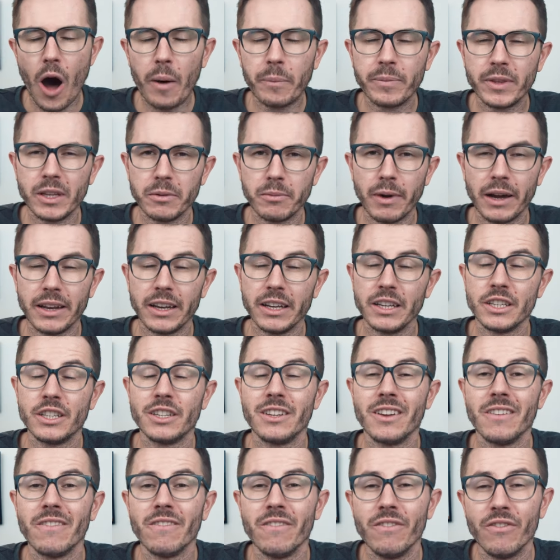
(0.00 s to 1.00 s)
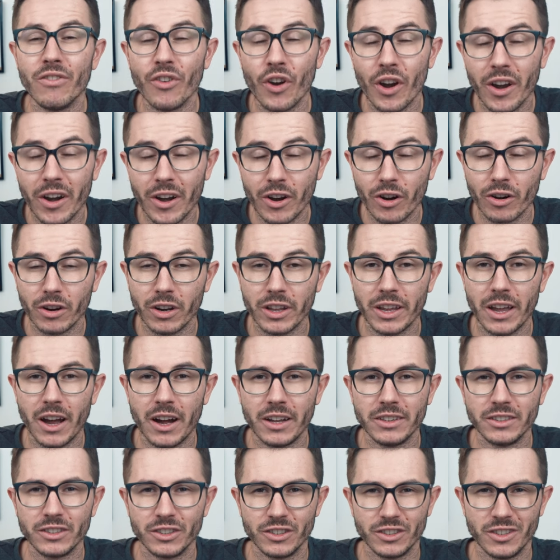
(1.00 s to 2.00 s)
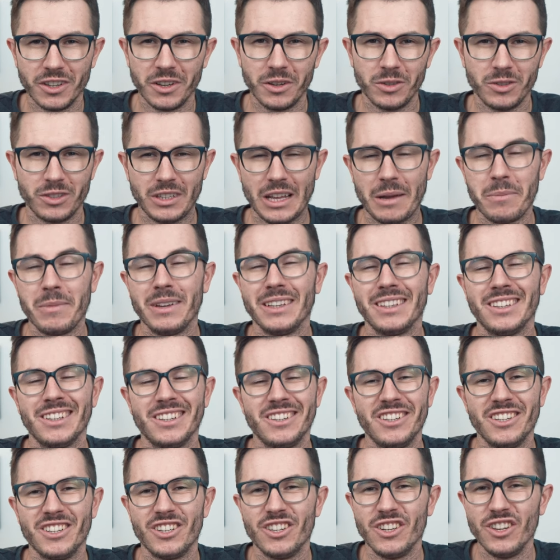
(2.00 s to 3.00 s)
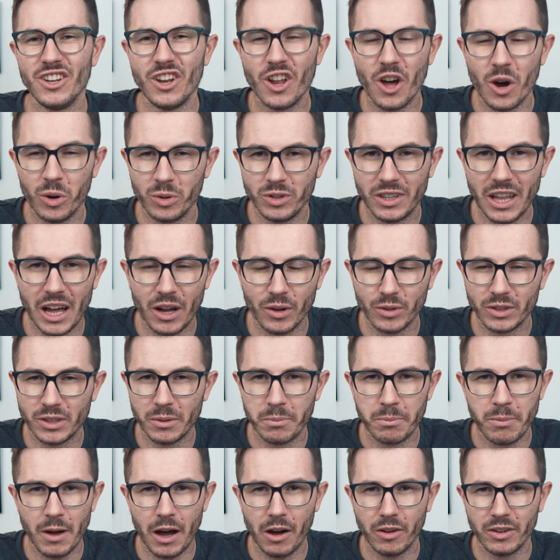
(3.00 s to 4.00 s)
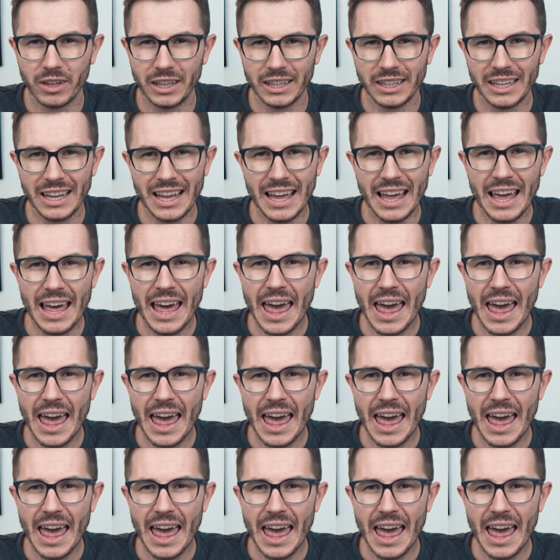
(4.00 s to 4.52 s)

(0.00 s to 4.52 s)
OptiMind is severely underdosed. I mean, there is no doubt about it.